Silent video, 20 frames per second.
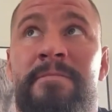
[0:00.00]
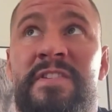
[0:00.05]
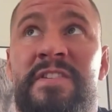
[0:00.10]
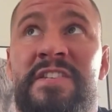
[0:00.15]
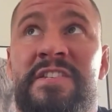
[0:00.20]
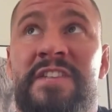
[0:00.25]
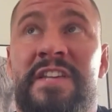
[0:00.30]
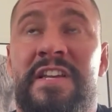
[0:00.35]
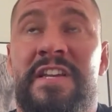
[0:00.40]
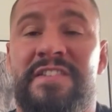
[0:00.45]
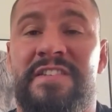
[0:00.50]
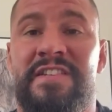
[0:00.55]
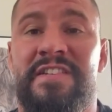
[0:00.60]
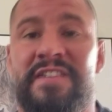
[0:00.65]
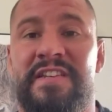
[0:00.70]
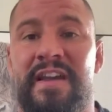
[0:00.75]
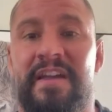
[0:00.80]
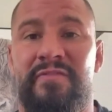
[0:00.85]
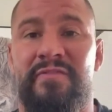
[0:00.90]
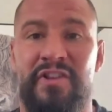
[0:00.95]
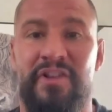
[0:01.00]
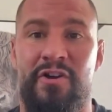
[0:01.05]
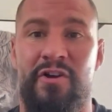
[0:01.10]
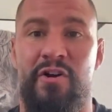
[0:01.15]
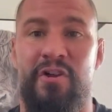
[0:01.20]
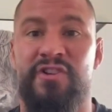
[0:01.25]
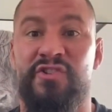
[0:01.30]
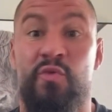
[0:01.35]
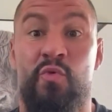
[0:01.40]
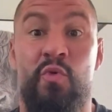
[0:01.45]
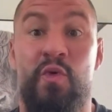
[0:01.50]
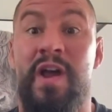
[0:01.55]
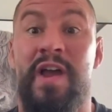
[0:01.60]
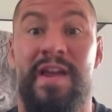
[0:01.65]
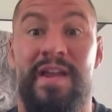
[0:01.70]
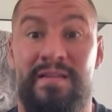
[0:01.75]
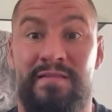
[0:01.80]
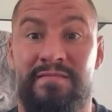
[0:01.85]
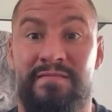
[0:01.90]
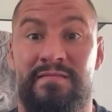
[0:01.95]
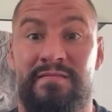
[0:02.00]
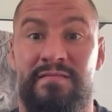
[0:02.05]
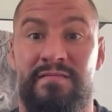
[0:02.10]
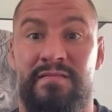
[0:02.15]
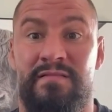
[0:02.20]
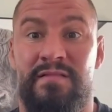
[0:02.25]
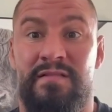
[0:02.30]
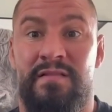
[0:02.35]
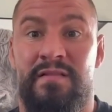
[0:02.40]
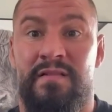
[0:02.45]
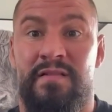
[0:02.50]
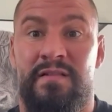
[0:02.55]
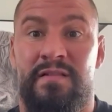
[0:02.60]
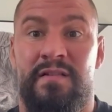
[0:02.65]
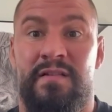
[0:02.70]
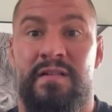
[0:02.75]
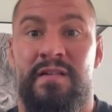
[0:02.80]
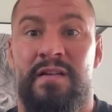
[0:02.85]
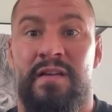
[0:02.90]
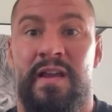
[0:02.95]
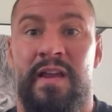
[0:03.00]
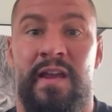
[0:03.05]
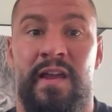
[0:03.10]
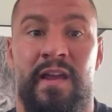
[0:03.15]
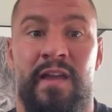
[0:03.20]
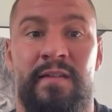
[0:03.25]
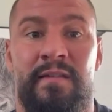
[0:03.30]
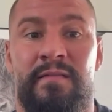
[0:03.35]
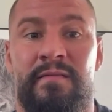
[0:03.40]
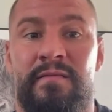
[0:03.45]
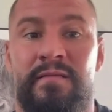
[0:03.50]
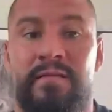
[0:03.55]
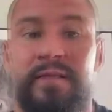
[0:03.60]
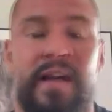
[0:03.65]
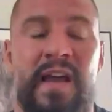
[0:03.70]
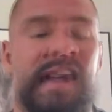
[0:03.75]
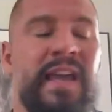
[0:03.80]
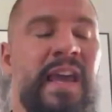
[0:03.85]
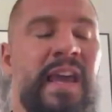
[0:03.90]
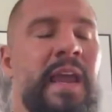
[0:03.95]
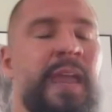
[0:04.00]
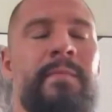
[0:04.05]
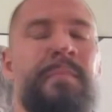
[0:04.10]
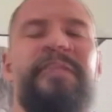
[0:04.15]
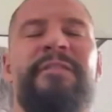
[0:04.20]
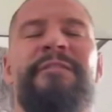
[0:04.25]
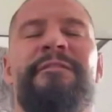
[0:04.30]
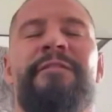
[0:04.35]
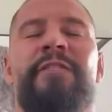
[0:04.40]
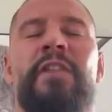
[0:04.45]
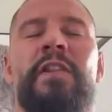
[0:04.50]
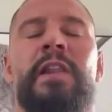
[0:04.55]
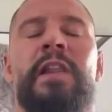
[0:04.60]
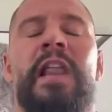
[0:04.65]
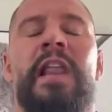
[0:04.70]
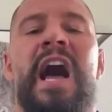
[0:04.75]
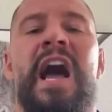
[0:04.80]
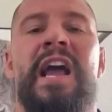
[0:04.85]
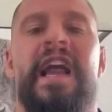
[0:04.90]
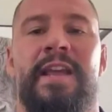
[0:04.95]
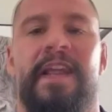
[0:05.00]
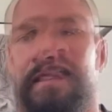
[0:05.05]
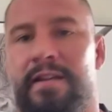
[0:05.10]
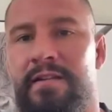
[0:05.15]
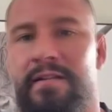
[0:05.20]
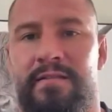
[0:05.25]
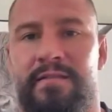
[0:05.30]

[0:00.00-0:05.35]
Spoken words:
60, 70 yards away, and I came flying,